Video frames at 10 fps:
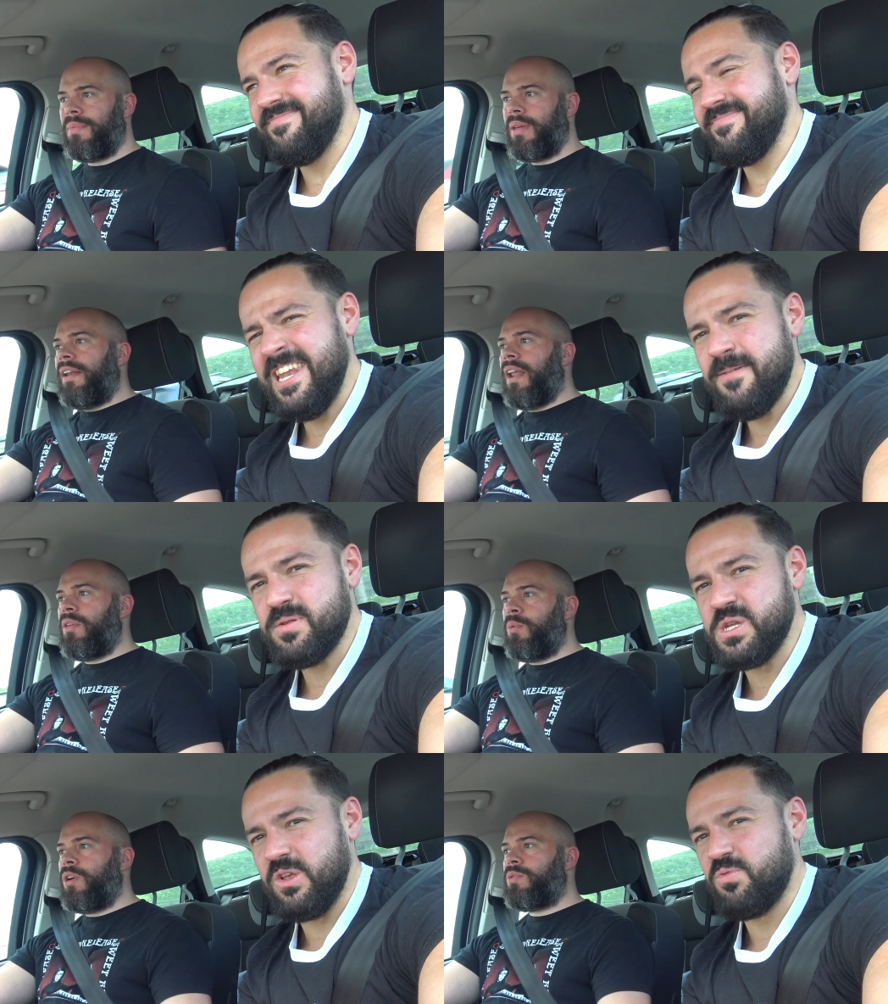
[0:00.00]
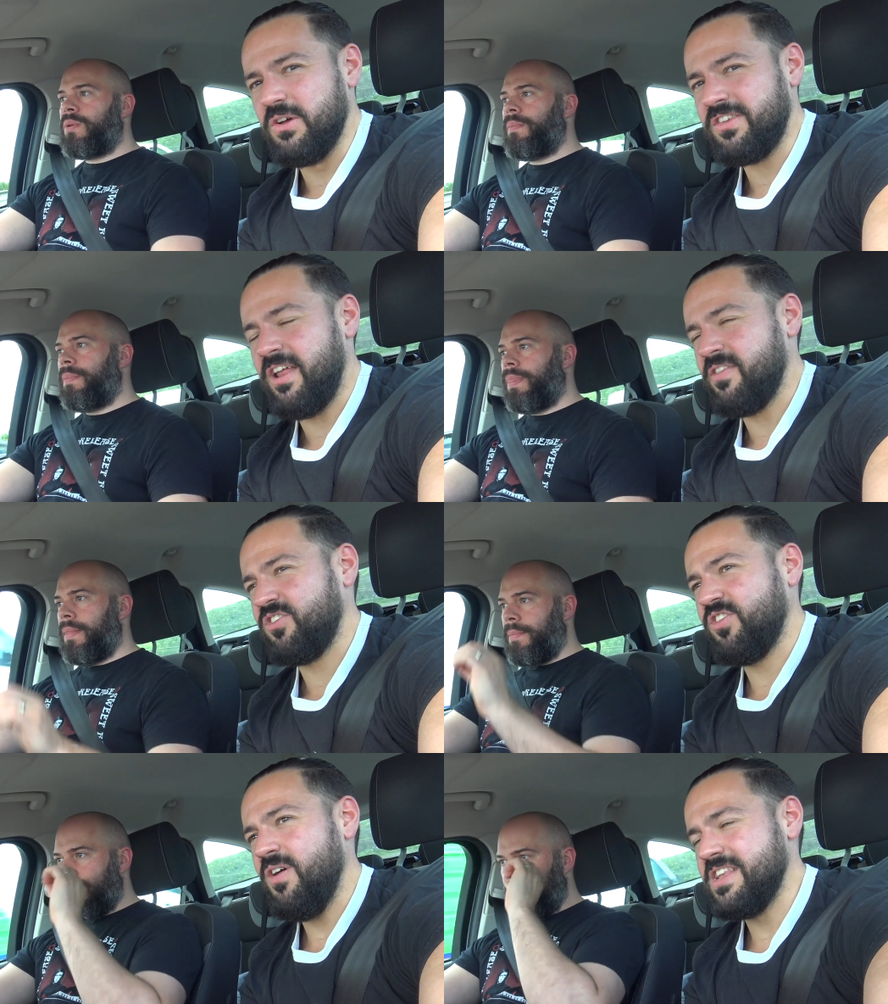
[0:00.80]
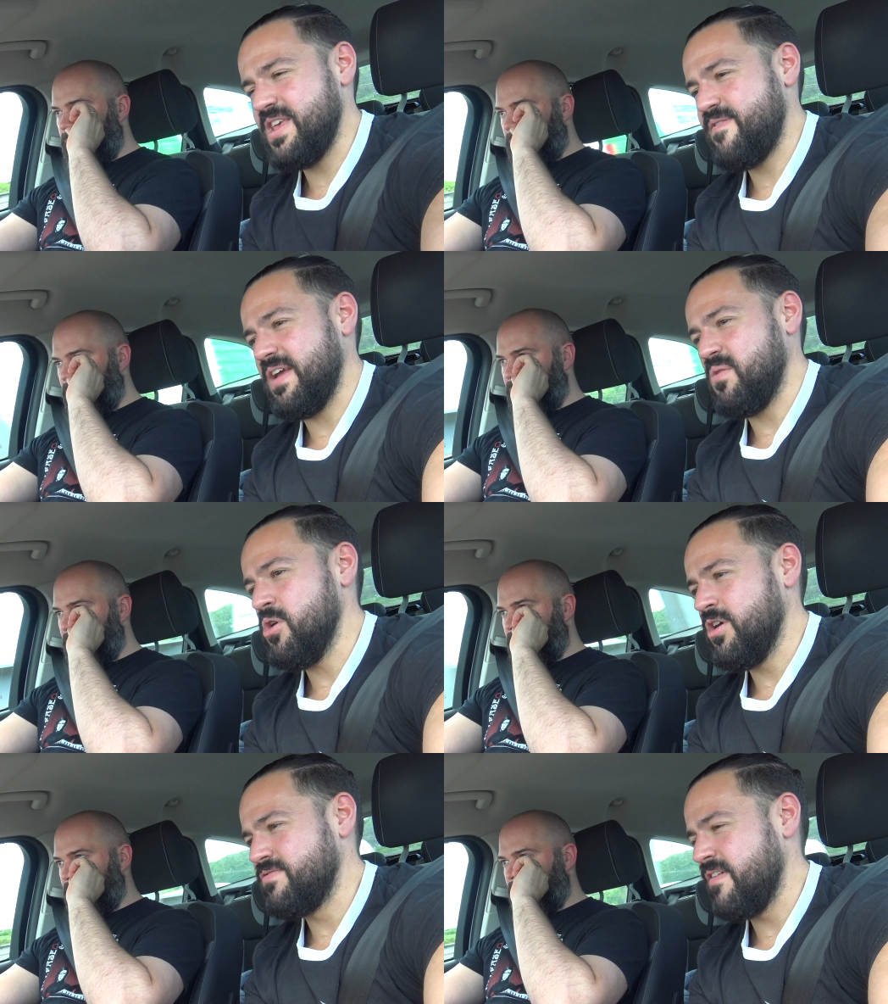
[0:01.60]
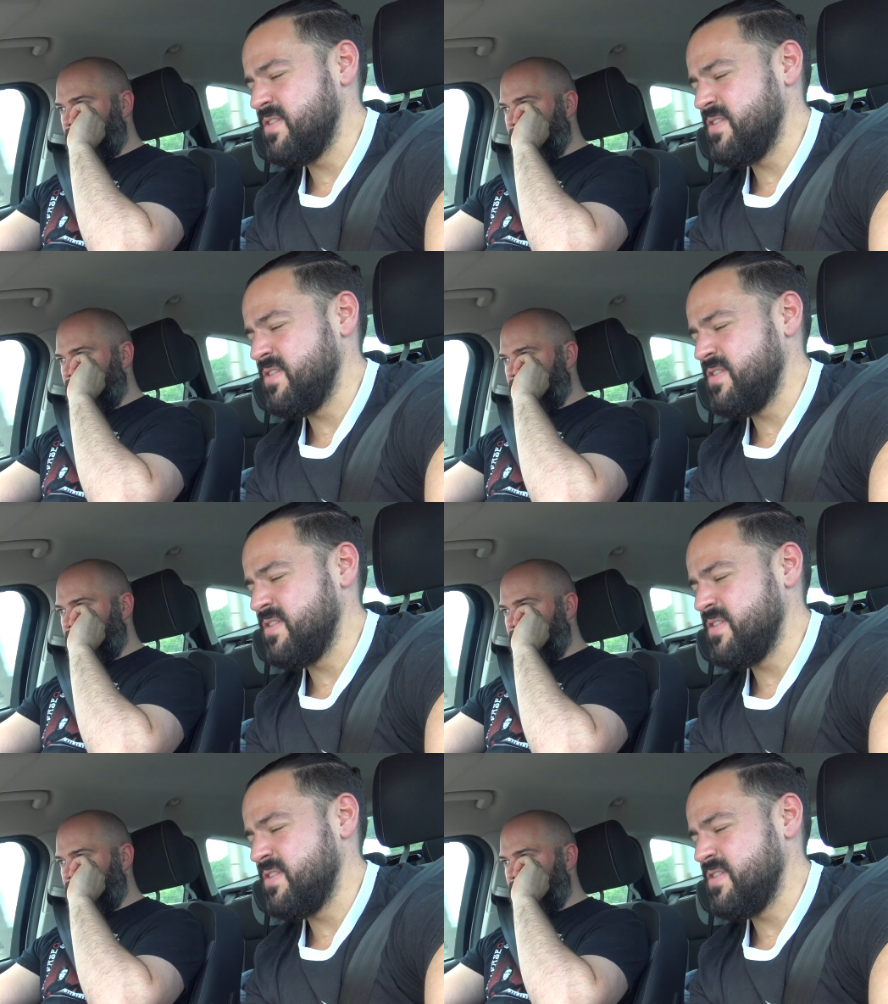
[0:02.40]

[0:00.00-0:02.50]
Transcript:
Speaker 1: Another Lictus, word. What is that like the scientific word for